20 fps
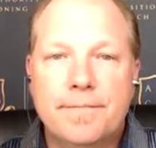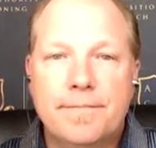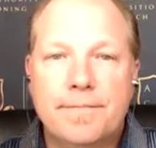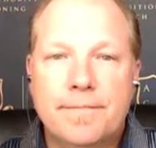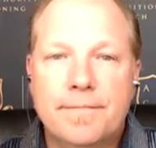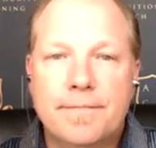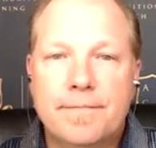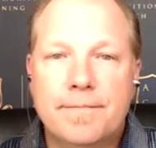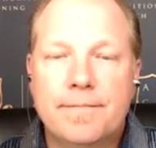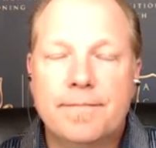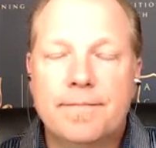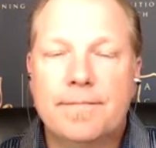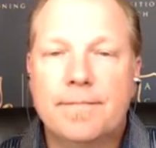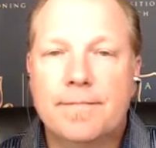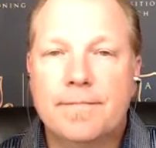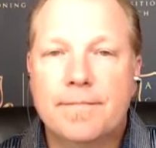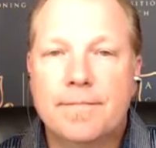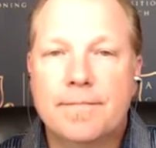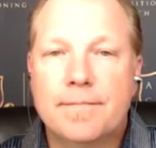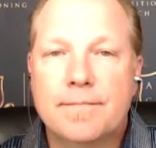
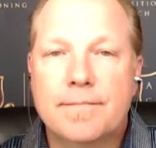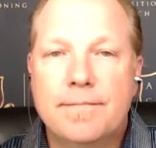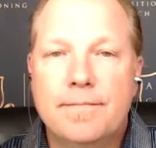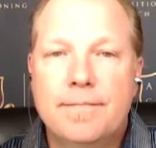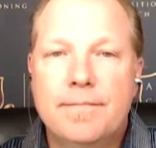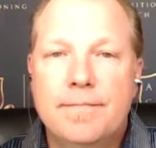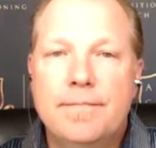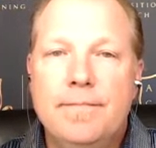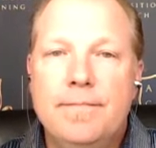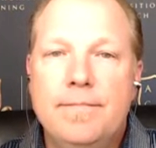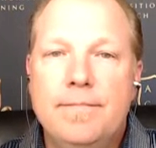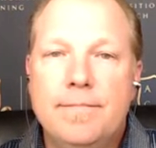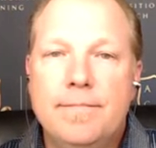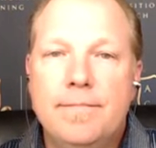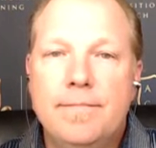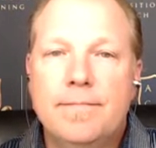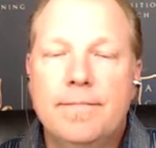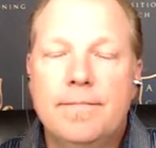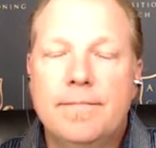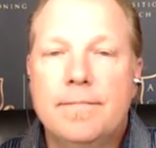
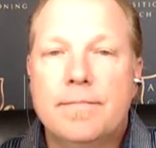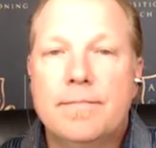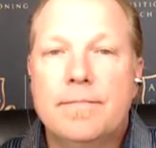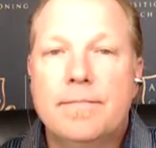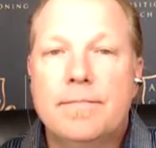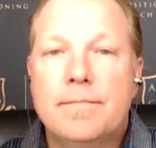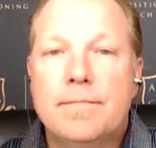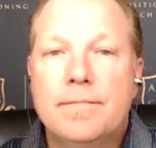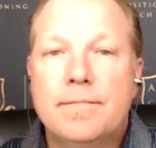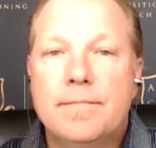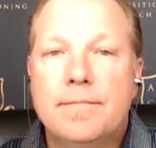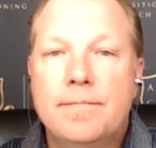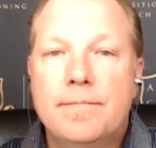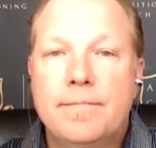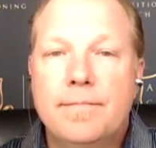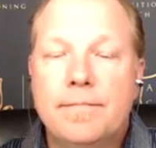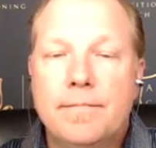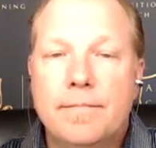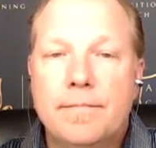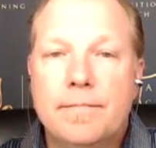
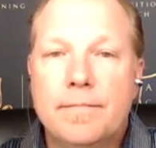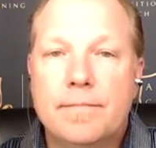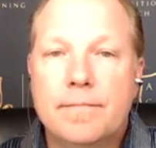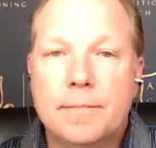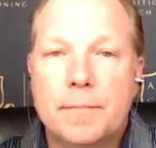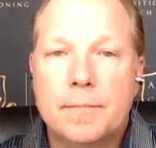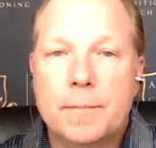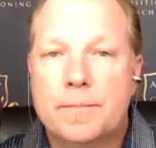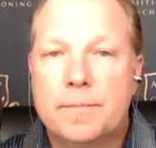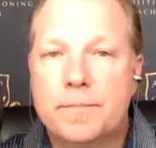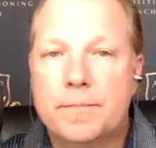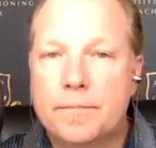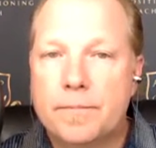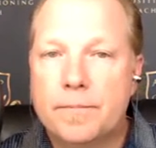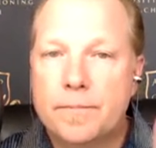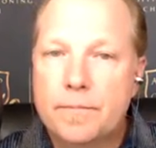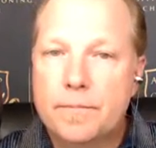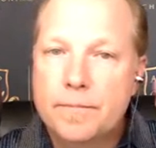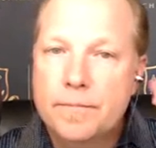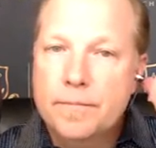This person isn't speaking.